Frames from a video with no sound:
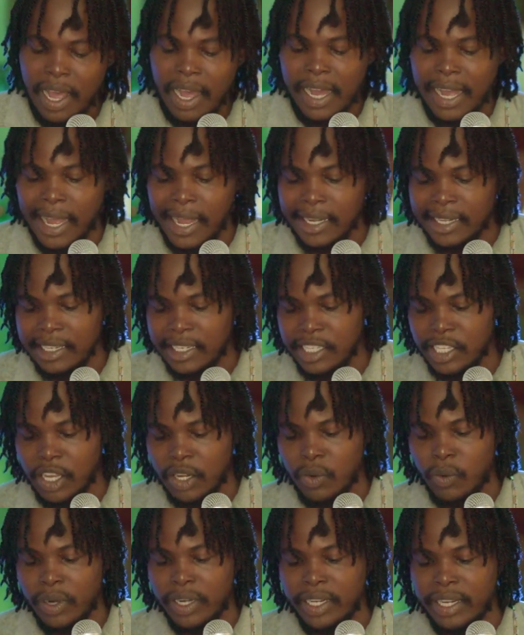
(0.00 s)
And you
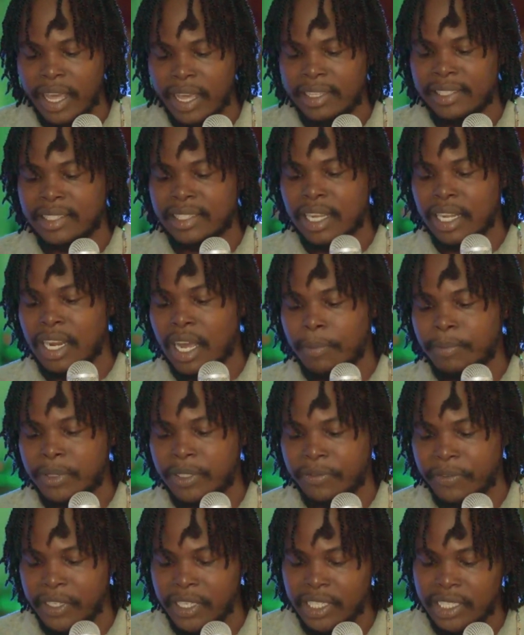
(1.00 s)
know the Dexter
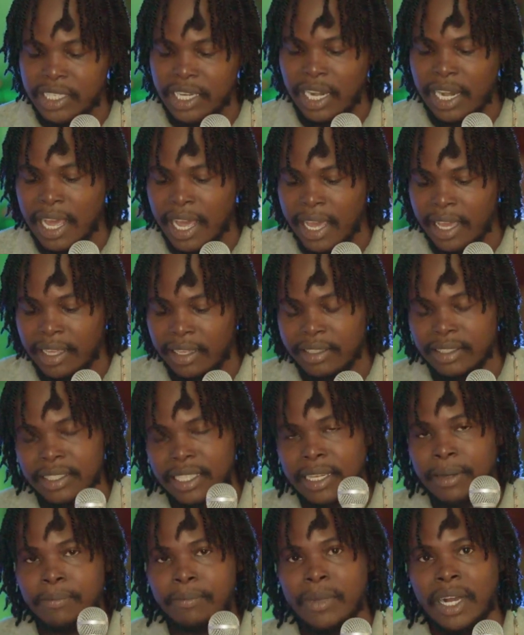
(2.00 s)
Daps feature, like
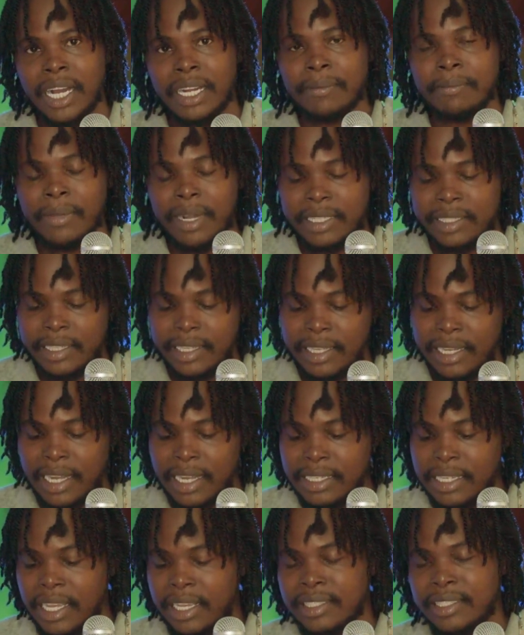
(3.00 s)
it bad. Masicka
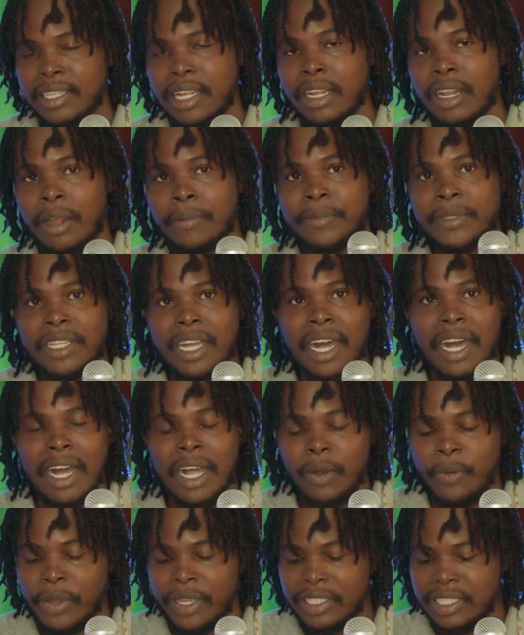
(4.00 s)
and Dexter Daps
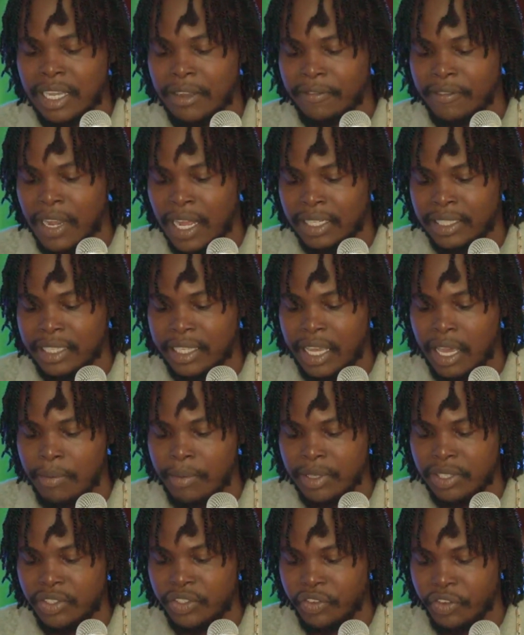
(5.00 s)
always have that
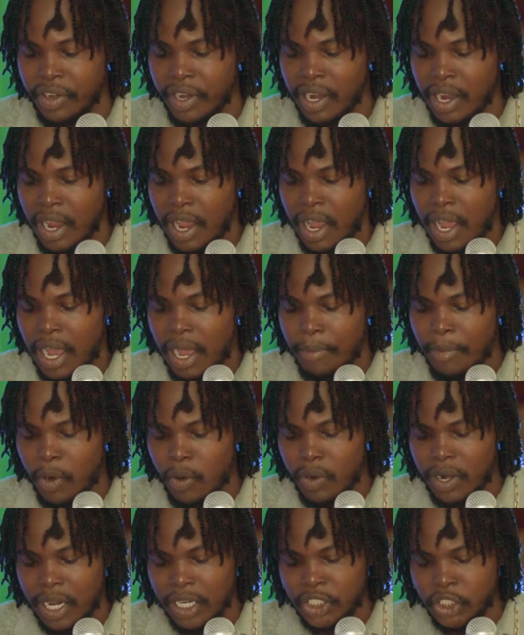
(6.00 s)
chemistry. And I
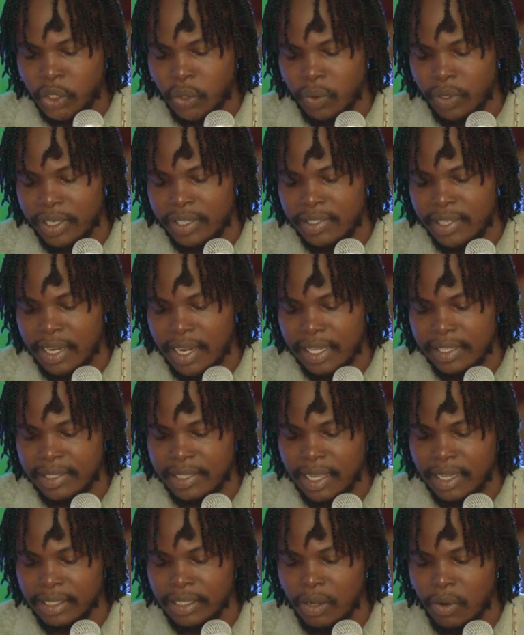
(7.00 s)
could assure say that
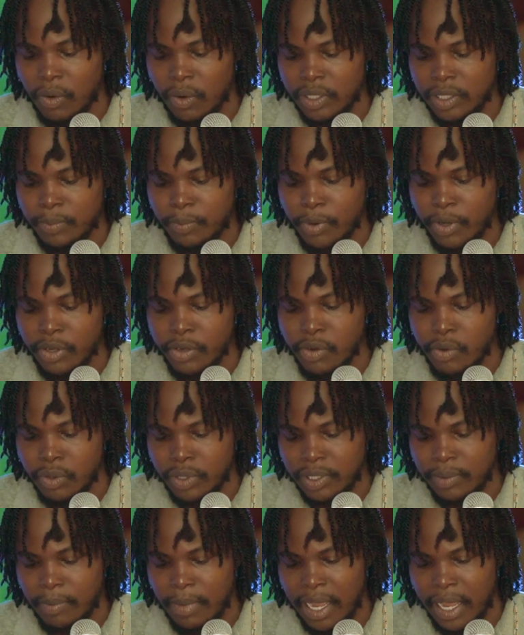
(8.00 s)
song that was
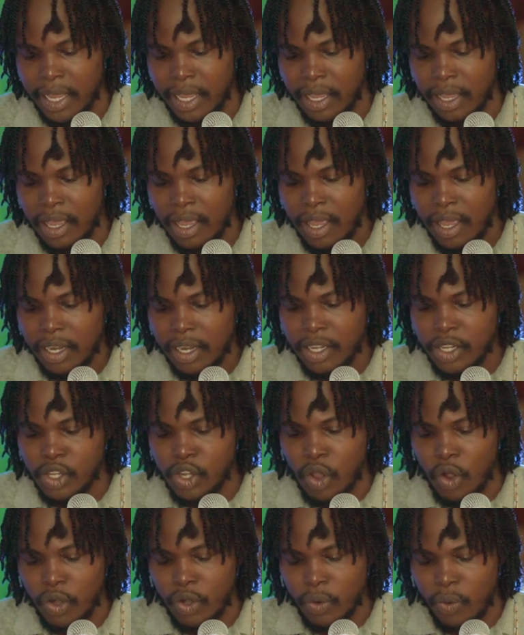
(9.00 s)
produced by
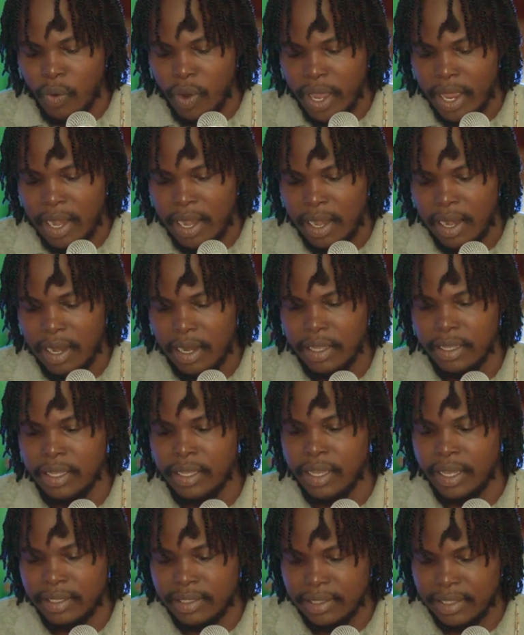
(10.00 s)
Dunwell.
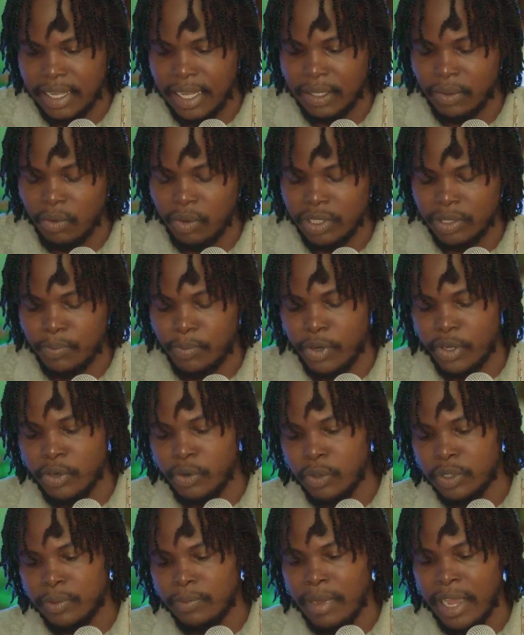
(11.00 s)
Yes, that was
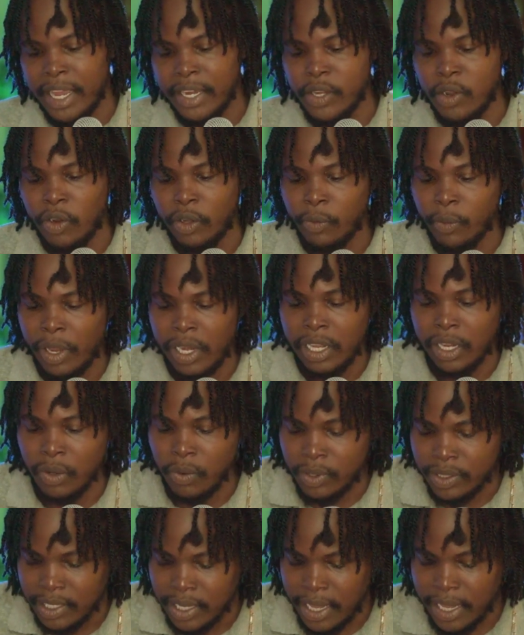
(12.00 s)
produced by Dunwell. You
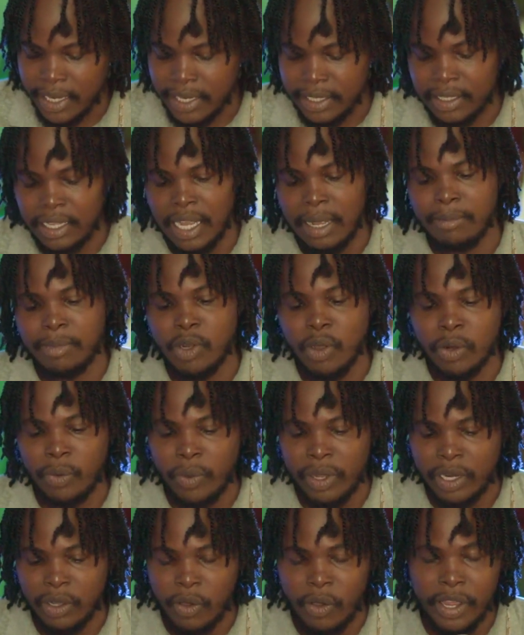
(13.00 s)
know, say anytime
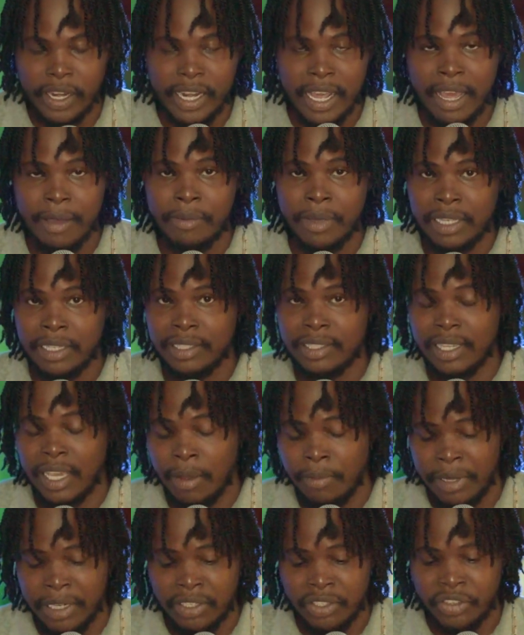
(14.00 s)
Dunwell go in and mix
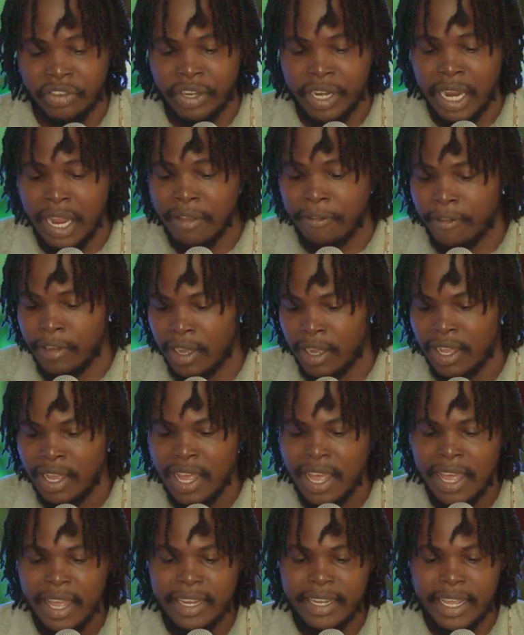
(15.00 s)
chemistry ever.
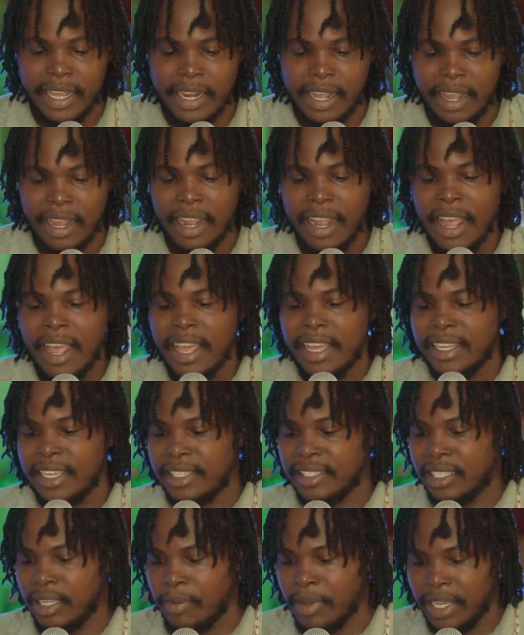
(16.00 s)
Dede, you
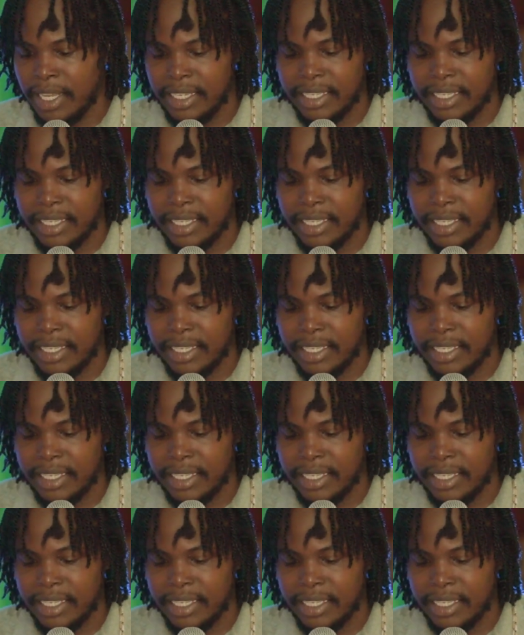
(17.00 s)
see me?